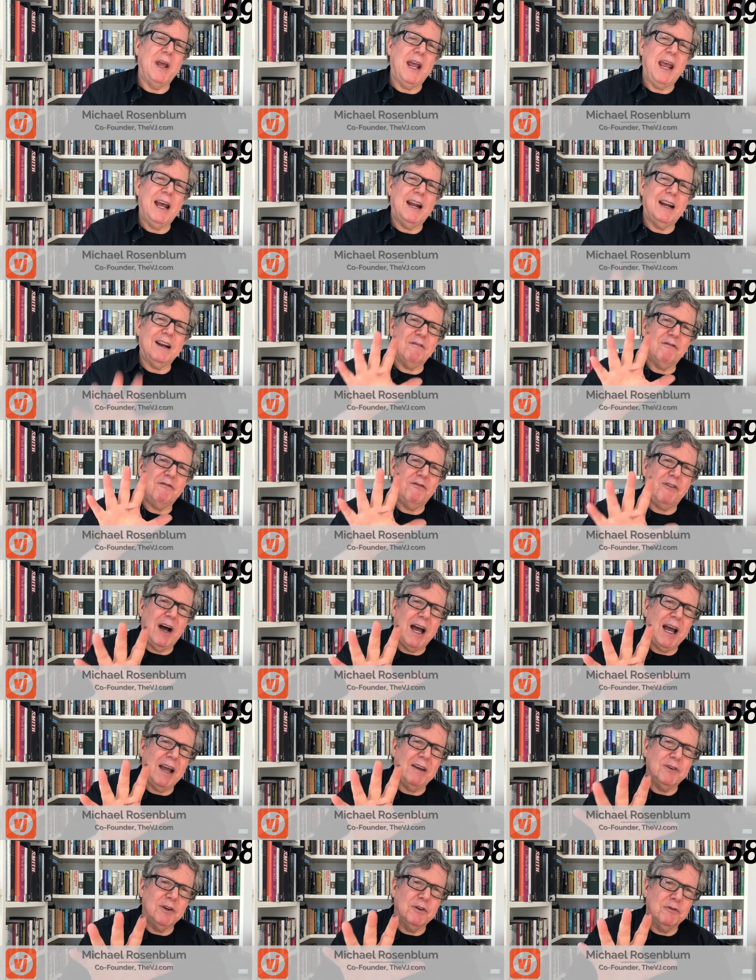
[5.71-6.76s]
They're adding
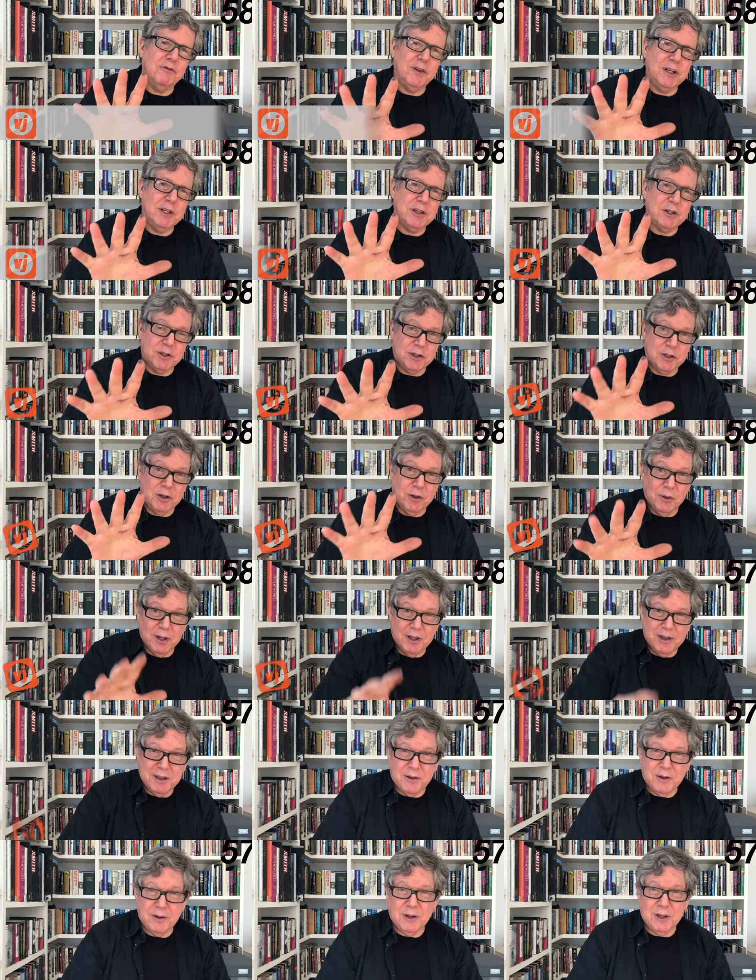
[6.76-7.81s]
5 new features to it,
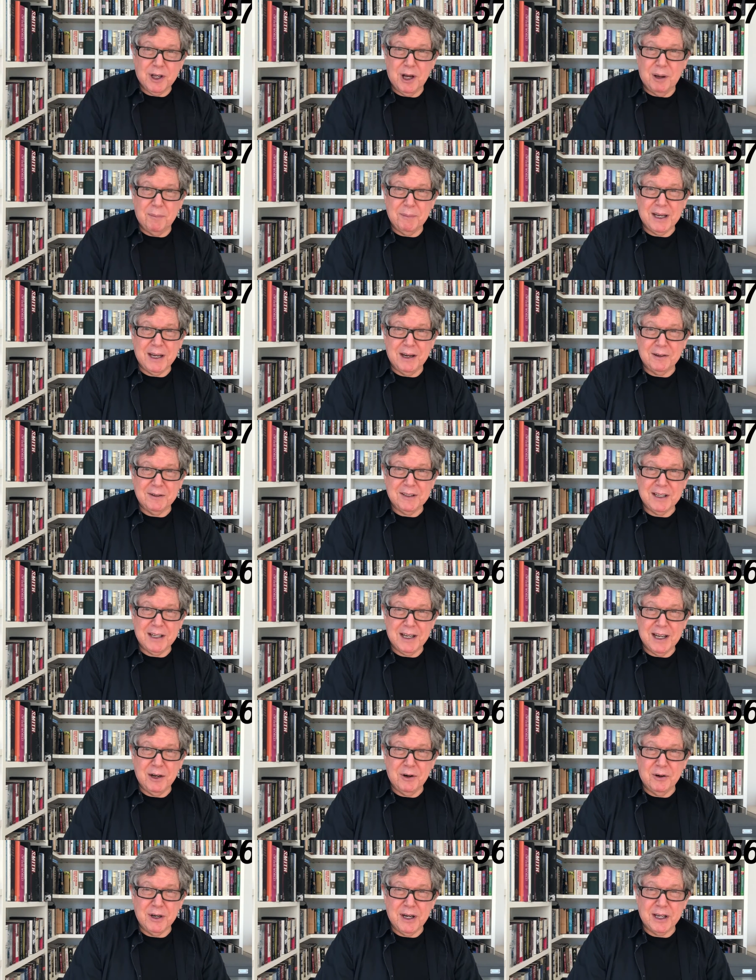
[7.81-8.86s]
and they're all coming out
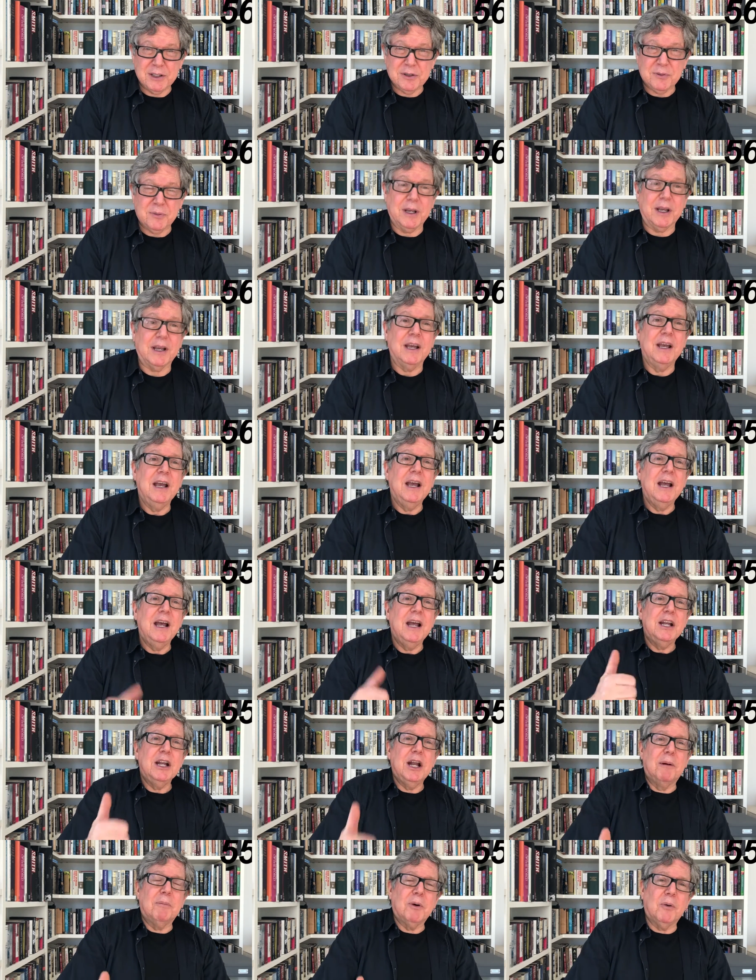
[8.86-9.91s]
today or next week.
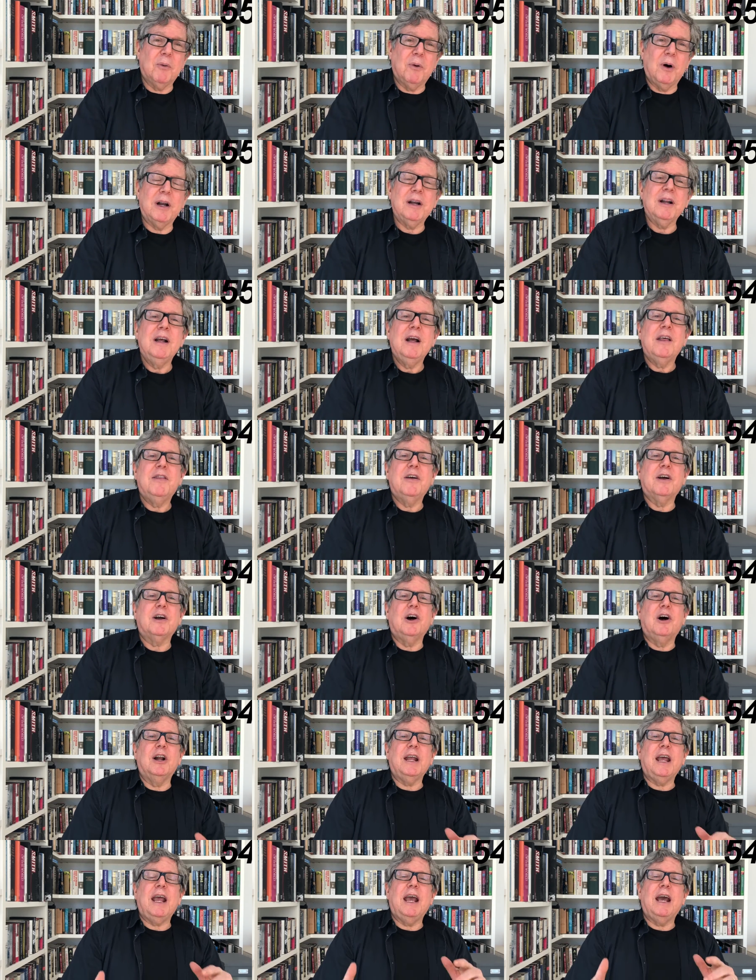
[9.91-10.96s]
Number one, they're
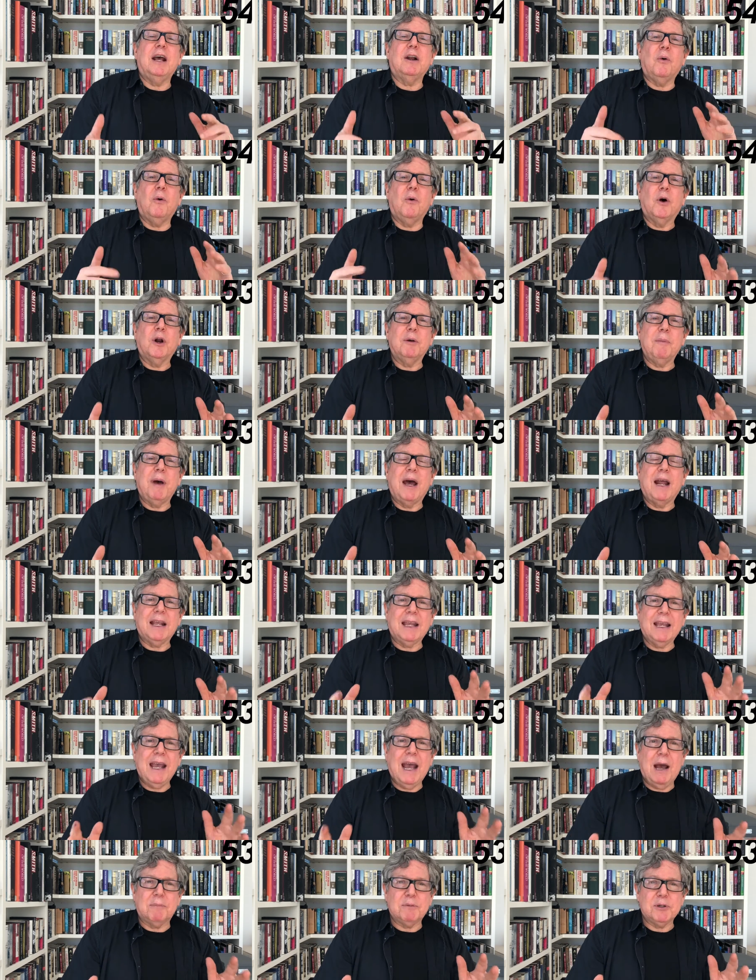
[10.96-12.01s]
going to add automatic
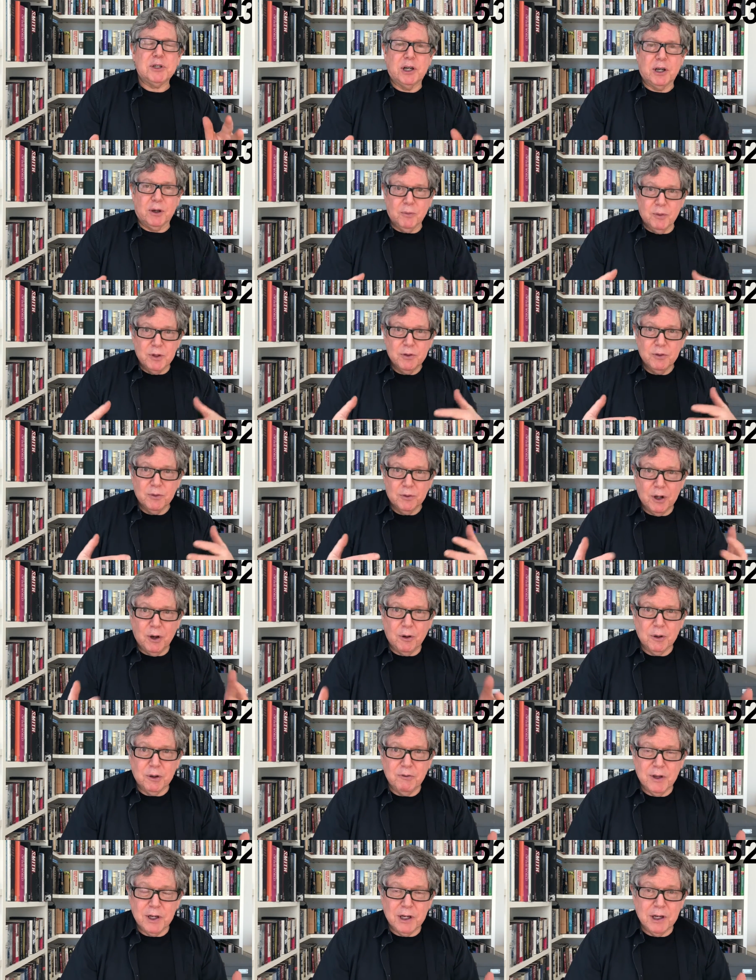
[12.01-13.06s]
captioning. When you
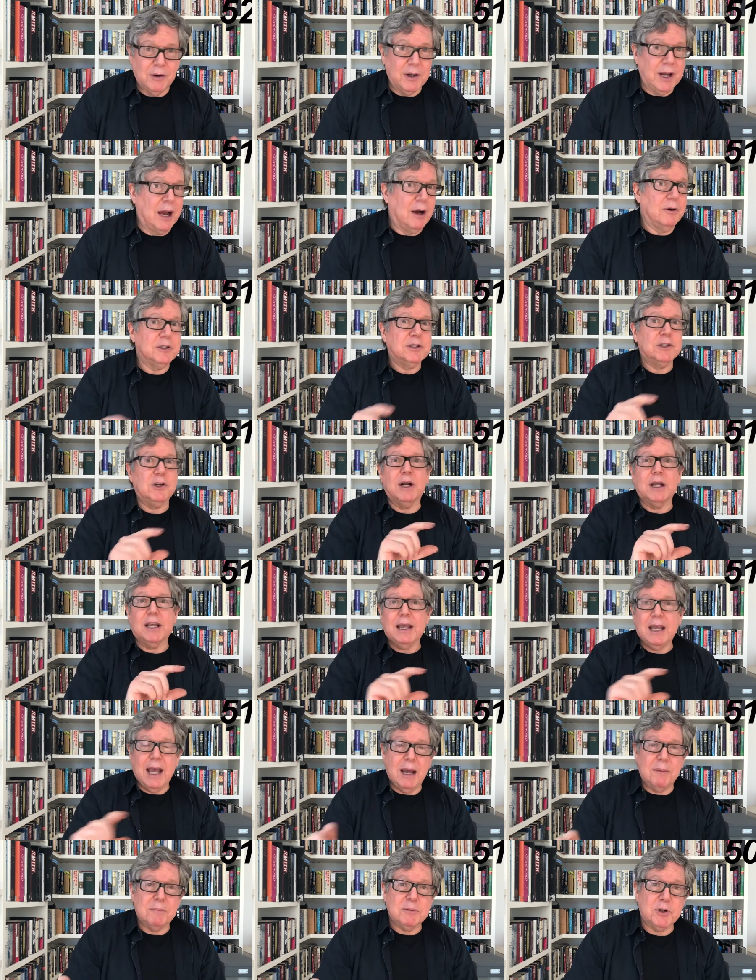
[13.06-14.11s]
load a video now, it's going
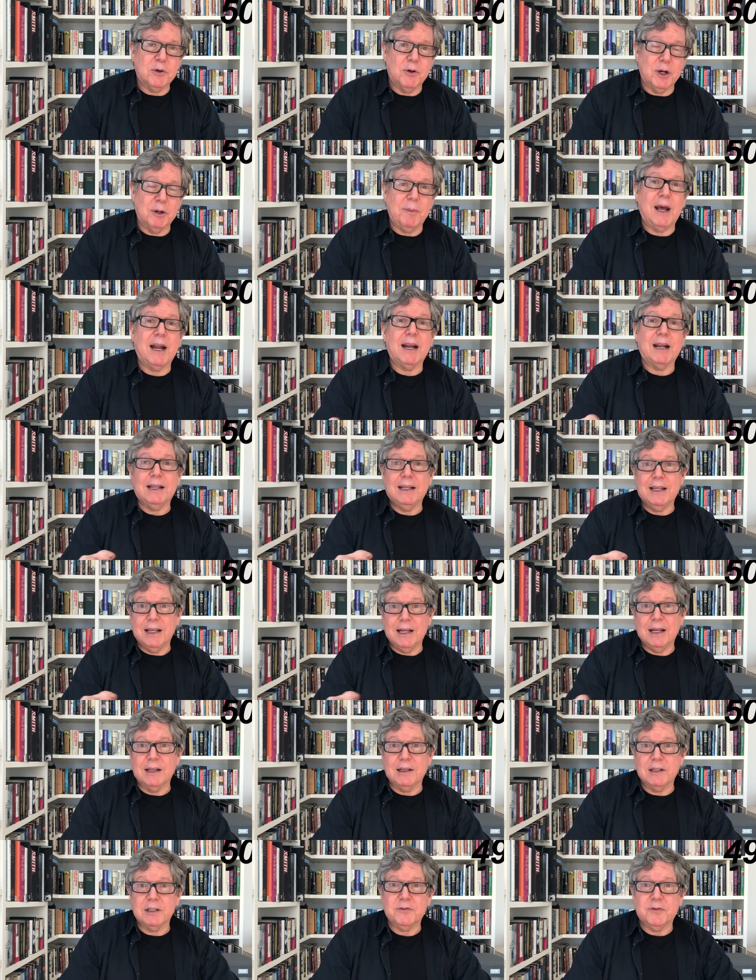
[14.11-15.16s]
to capture automatically in
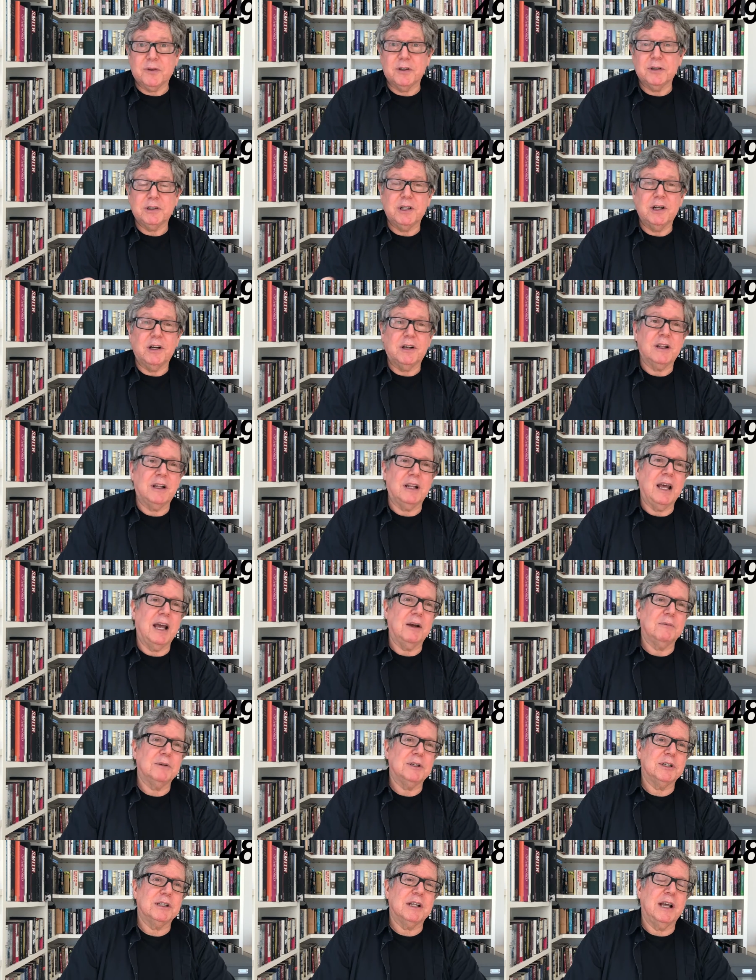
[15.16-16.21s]
English first and other
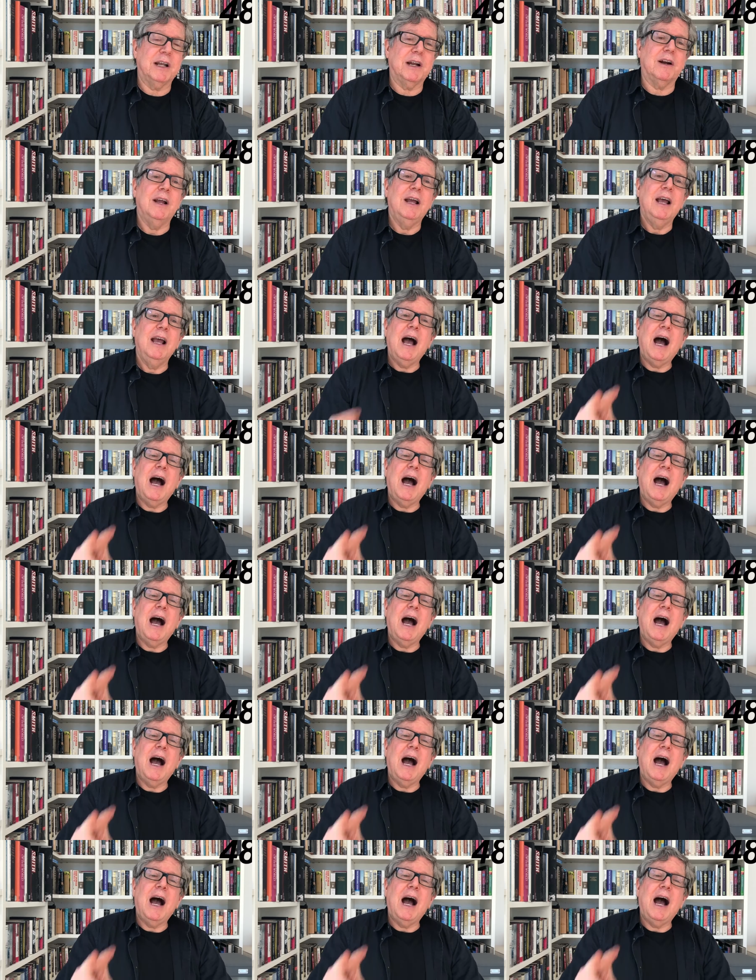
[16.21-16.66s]
languages later.